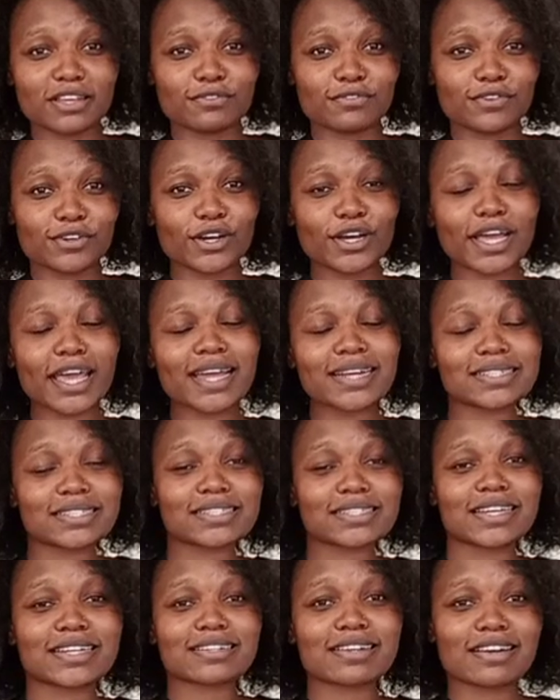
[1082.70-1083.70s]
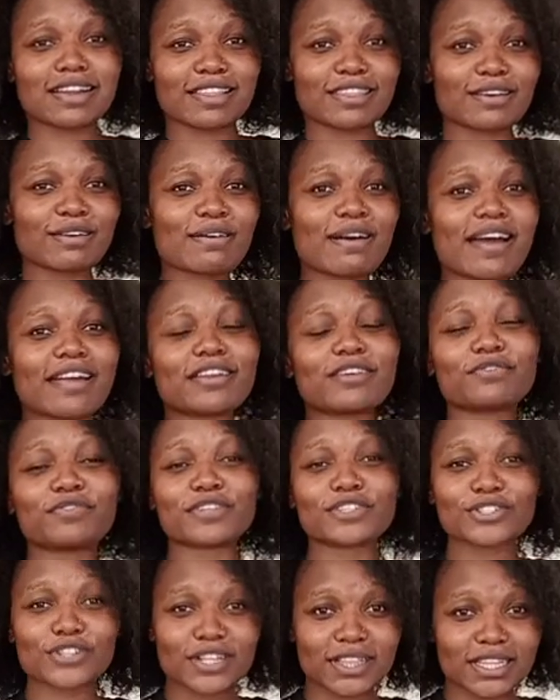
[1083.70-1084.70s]
the vlog and start another one. If you
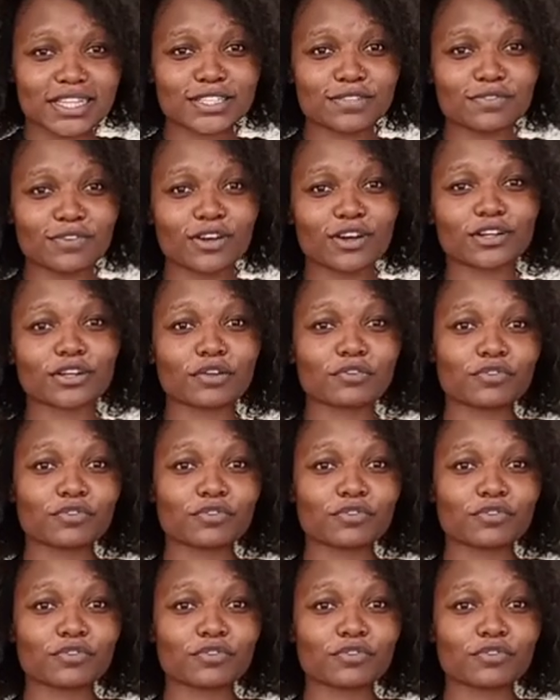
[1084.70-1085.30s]
enjoyed this vlog,